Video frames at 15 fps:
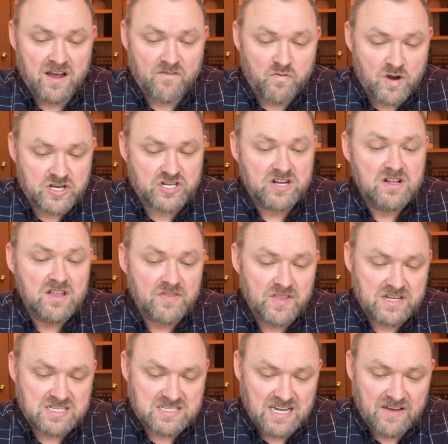of which
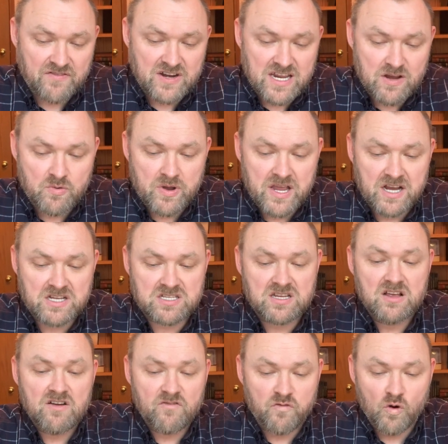the 70
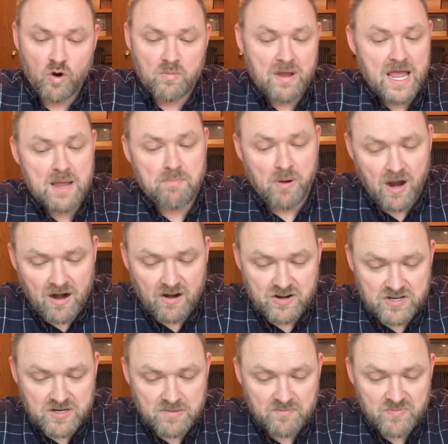weeks form a part.